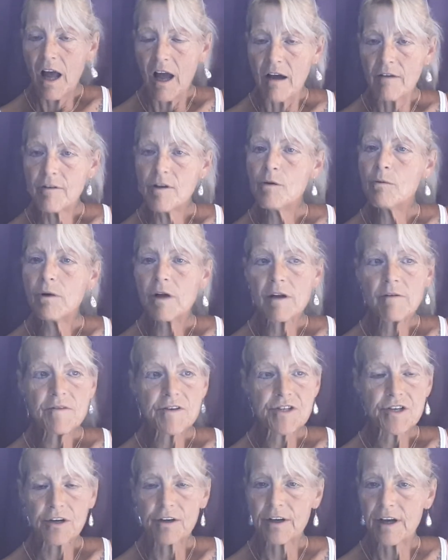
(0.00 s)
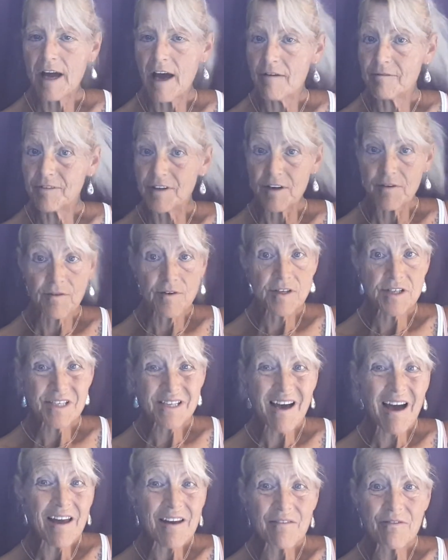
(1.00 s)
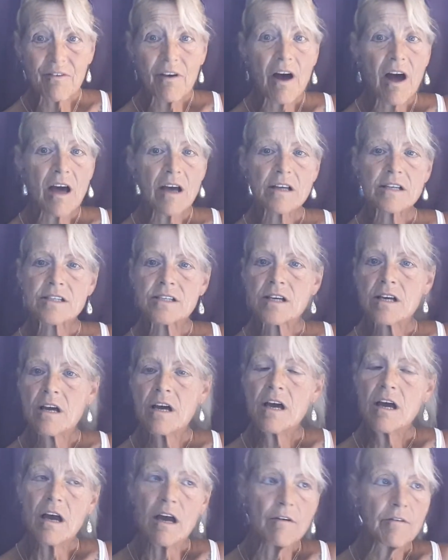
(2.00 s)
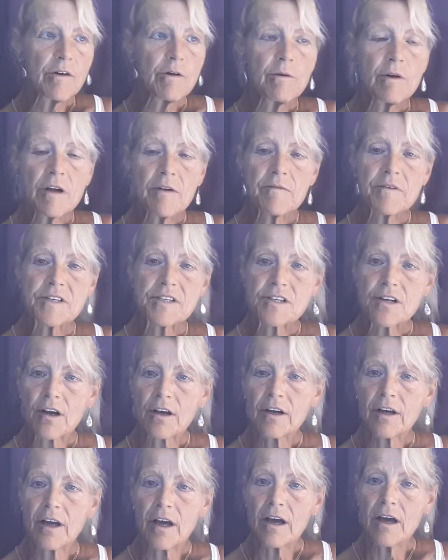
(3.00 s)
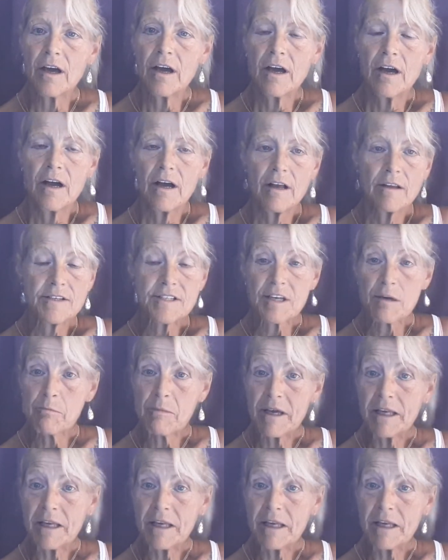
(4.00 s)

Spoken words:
Every one of us are going to have different side effects. Every one of us are going to, some